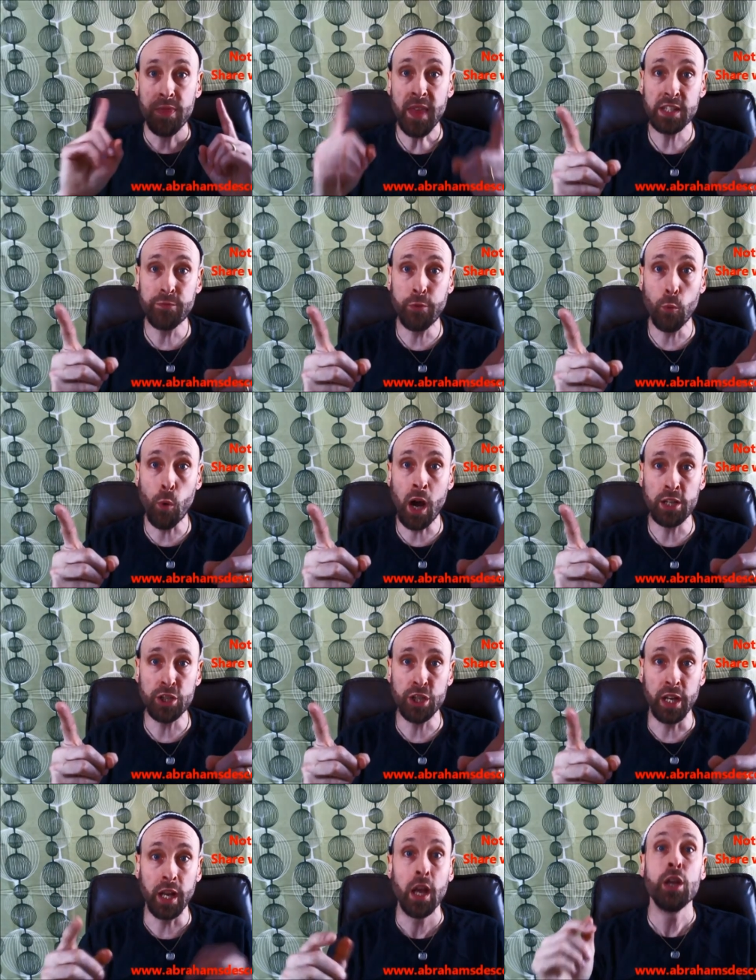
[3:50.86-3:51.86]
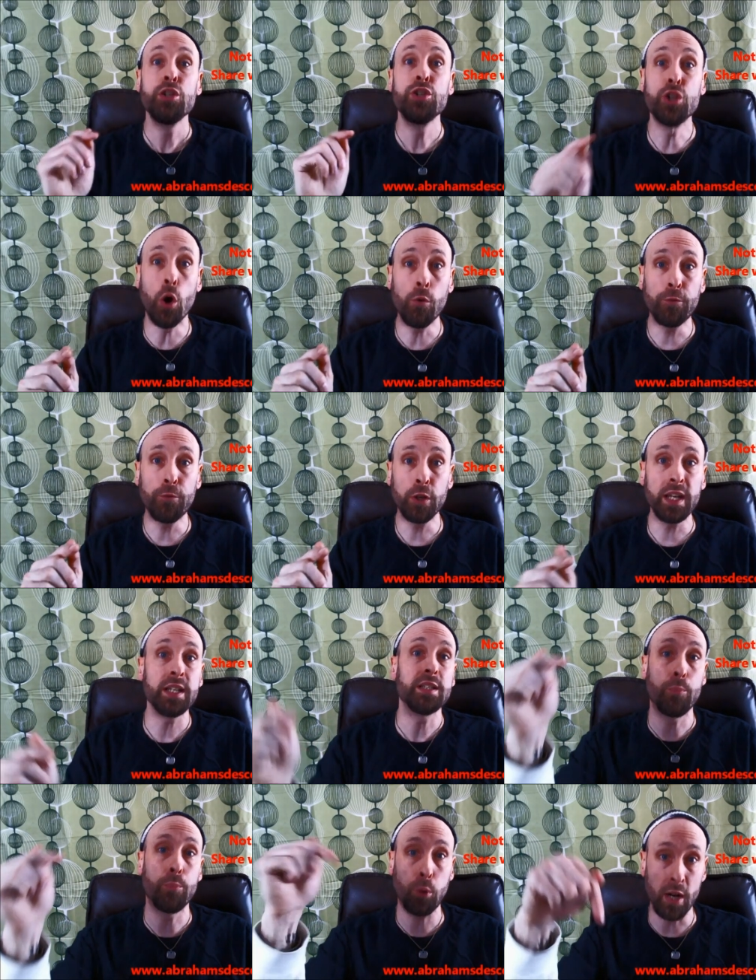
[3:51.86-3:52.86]
Thanks for watching! Don't forget
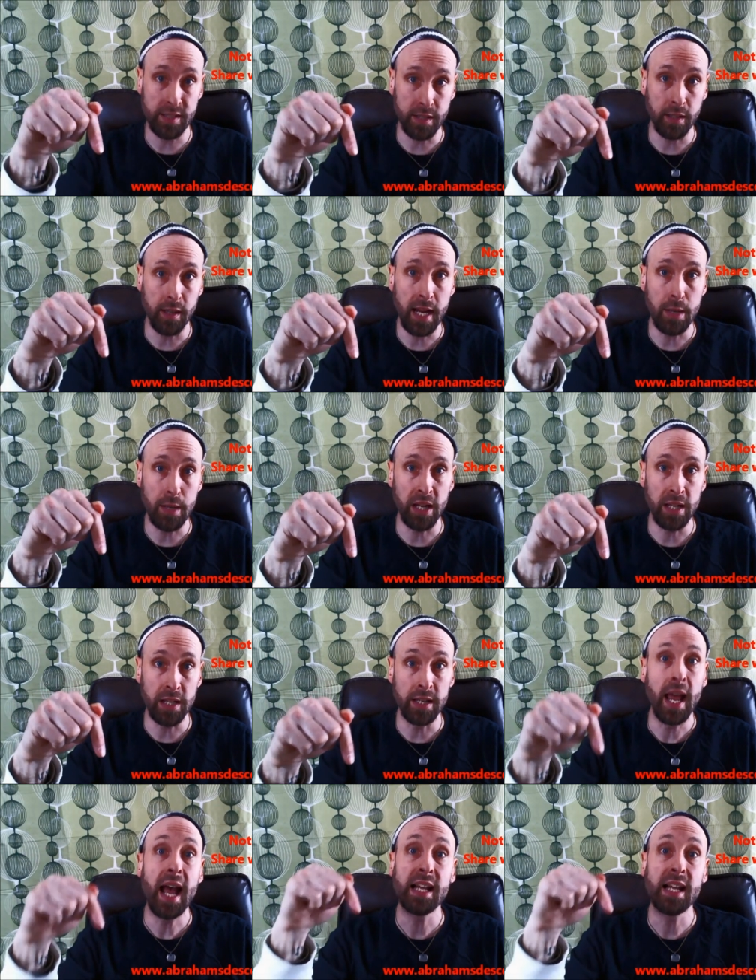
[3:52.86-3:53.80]
to press the like button